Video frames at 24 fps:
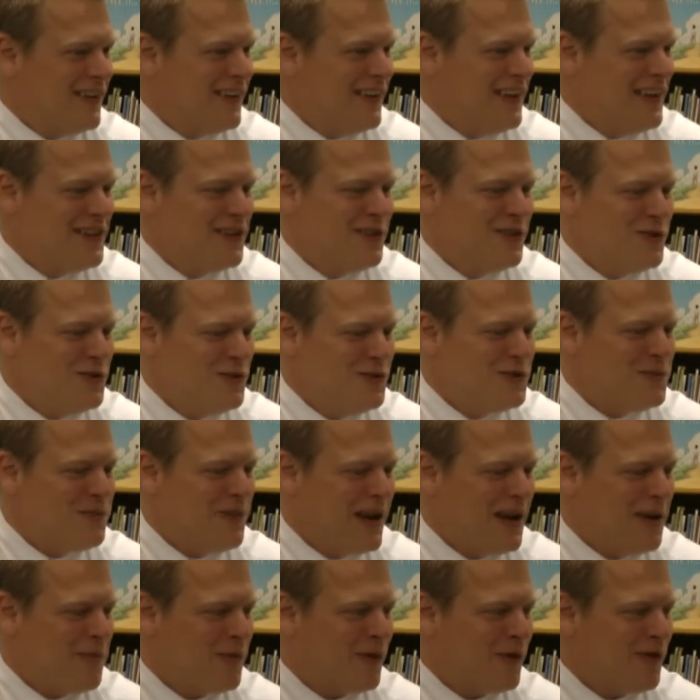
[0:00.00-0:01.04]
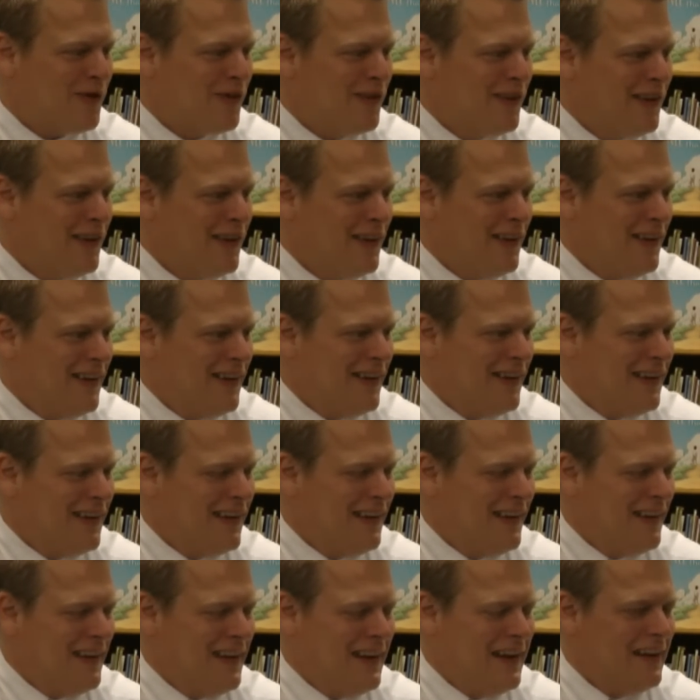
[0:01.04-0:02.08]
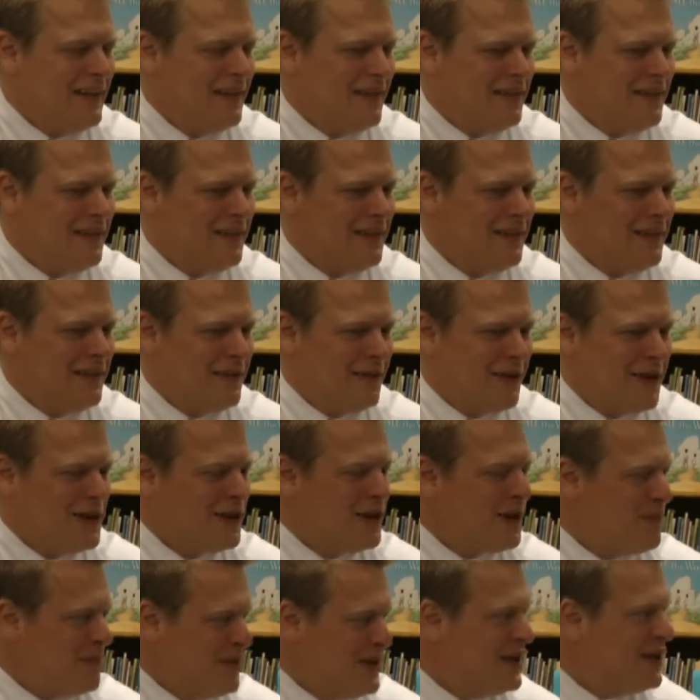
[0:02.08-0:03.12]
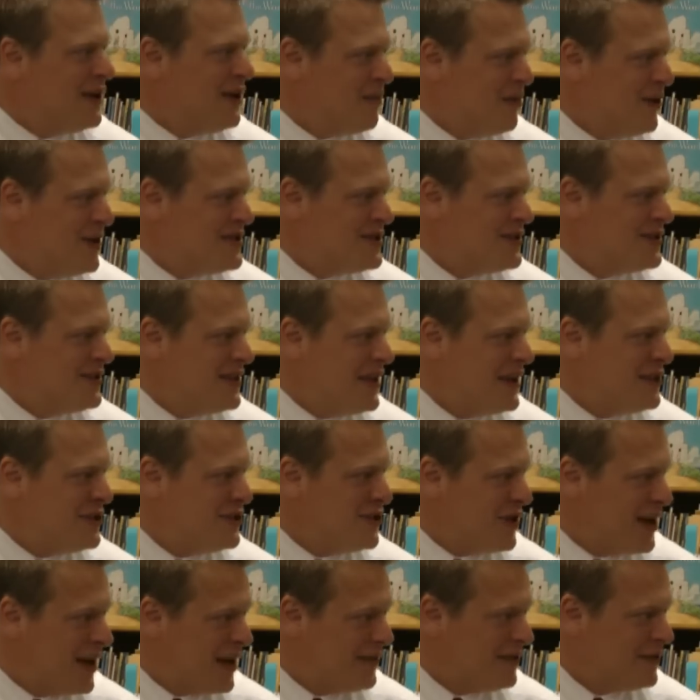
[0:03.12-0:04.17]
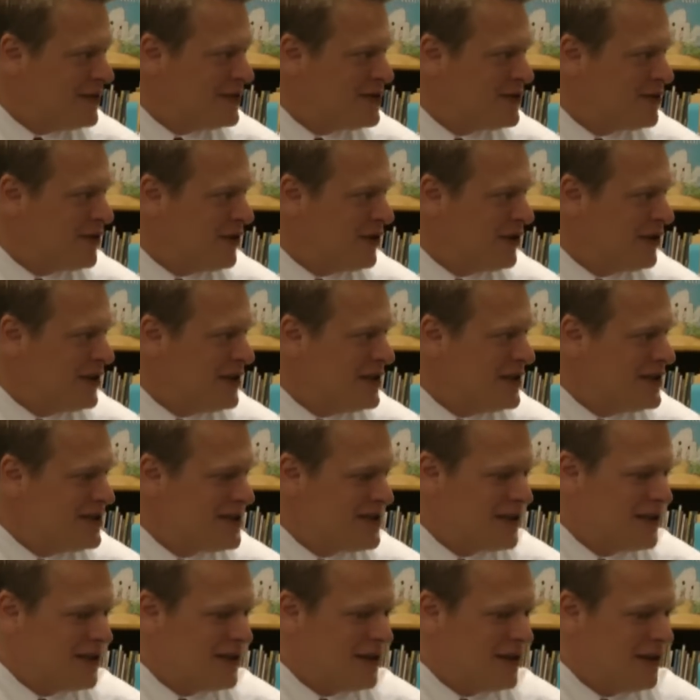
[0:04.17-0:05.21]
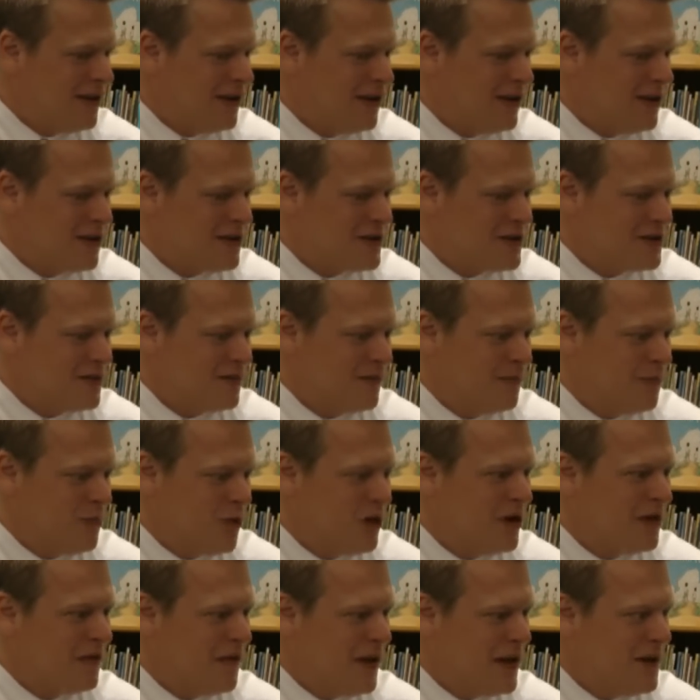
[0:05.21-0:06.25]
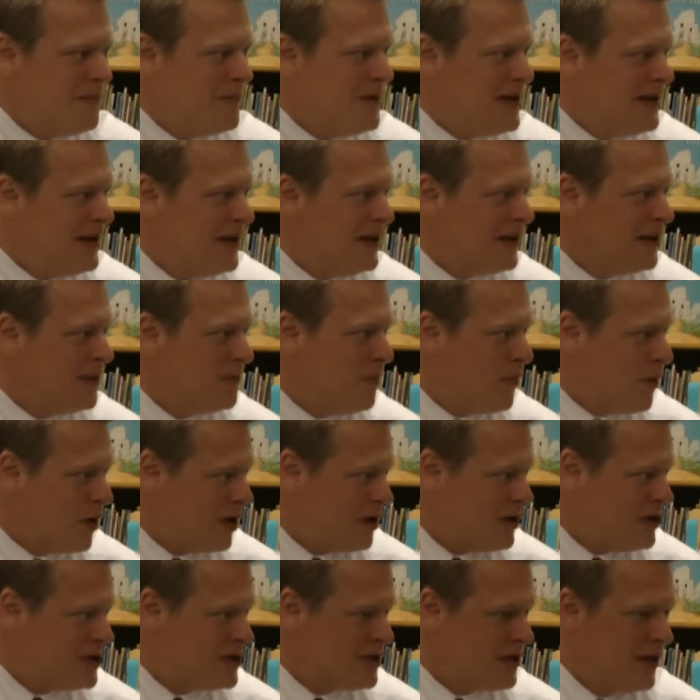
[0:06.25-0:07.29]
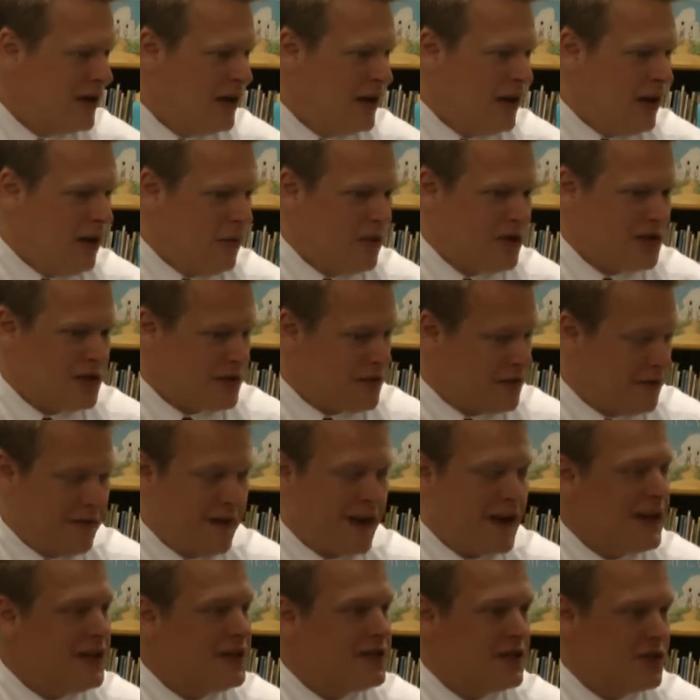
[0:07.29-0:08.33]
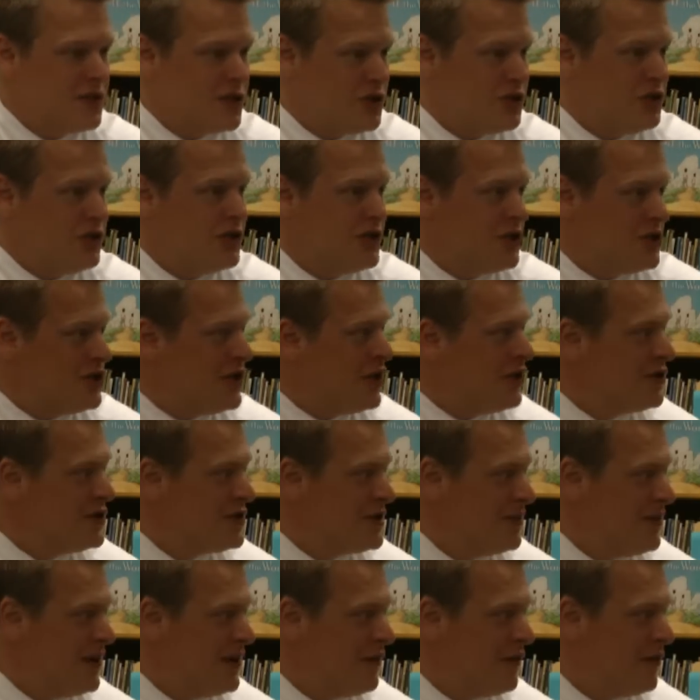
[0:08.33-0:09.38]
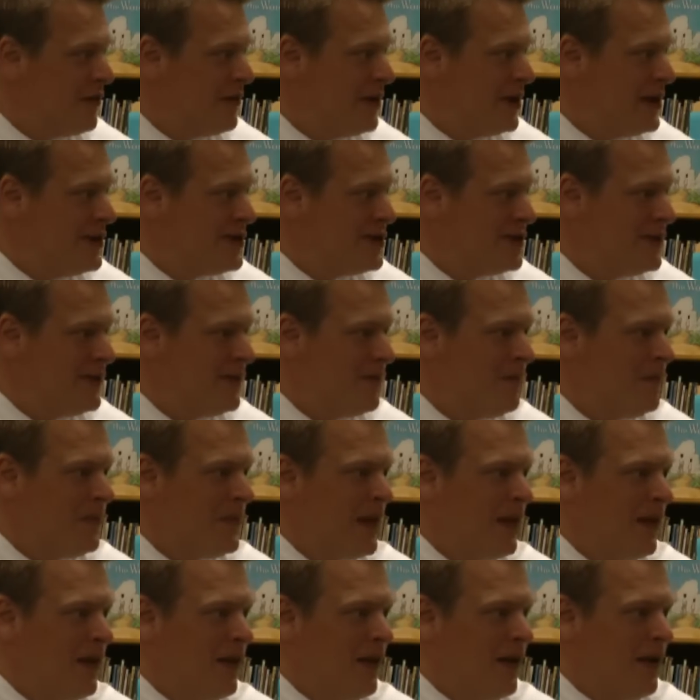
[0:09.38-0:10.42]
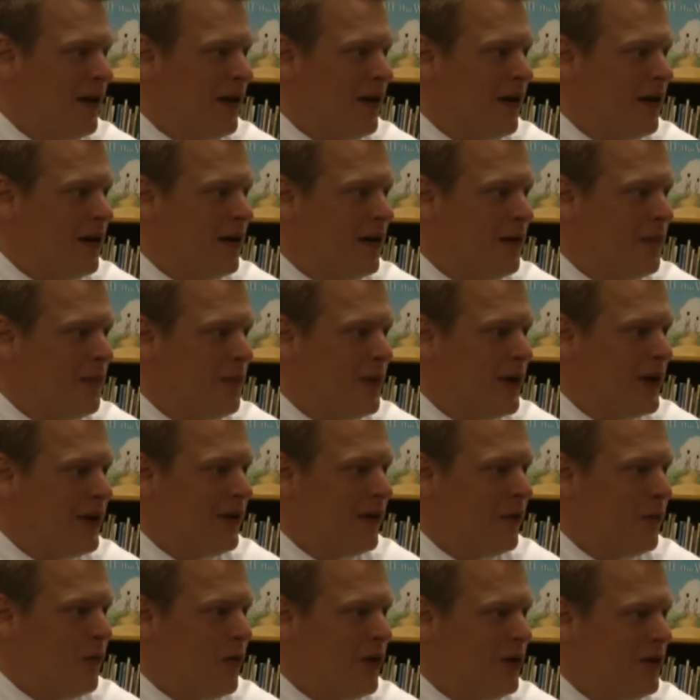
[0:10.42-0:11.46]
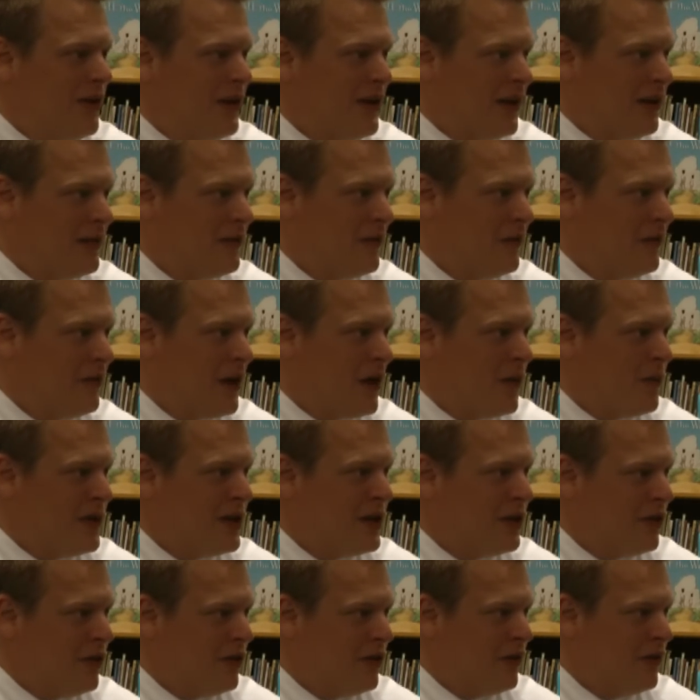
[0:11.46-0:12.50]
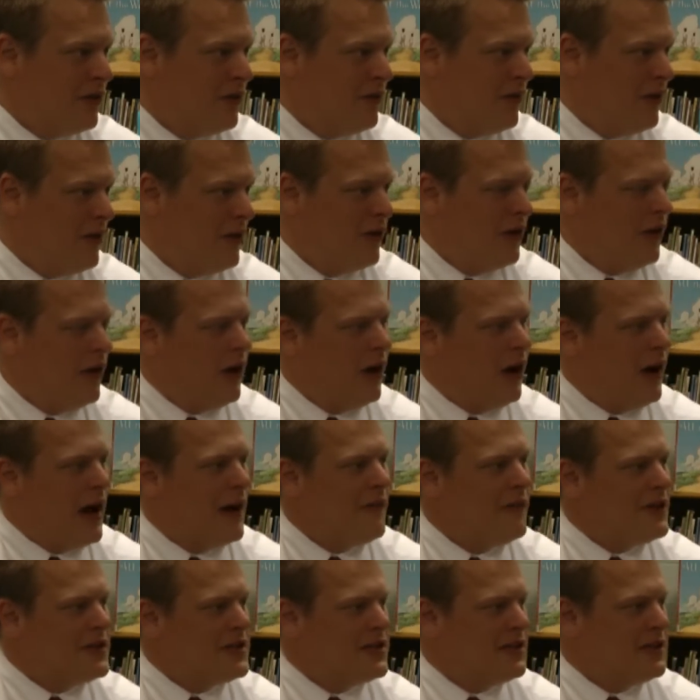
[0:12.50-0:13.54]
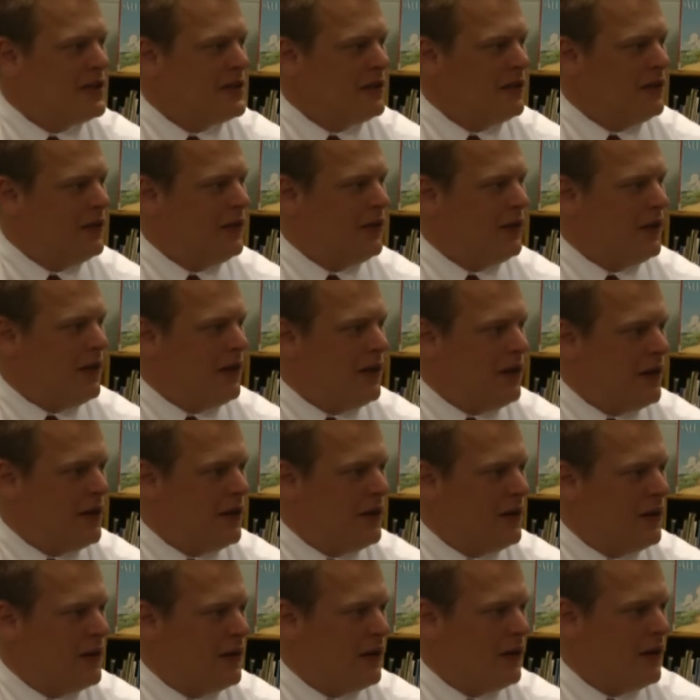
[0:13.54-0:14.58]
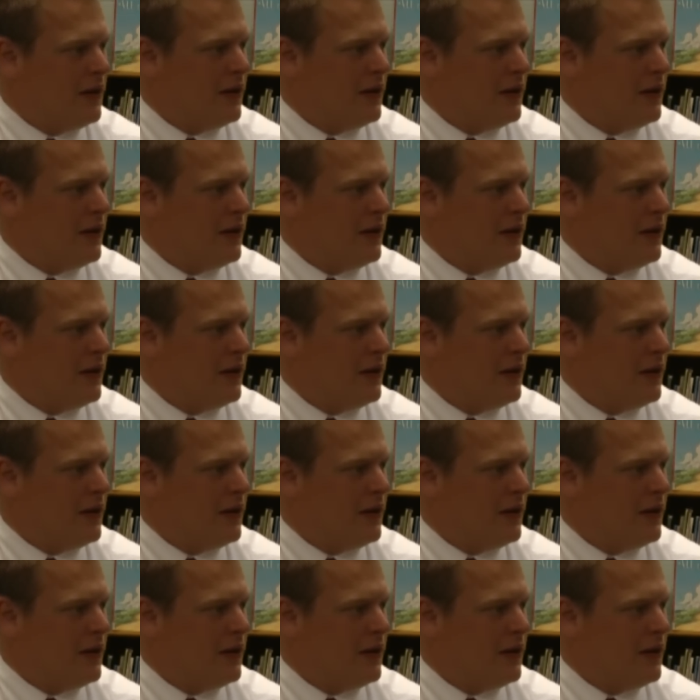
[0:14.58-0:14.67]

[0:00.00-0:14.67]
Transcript: in the newspaper, there ended up being a presentation at the Sororities Board of Ed meeting in March, which is fine to share some information. But one thing that we learned, obviously, Mr.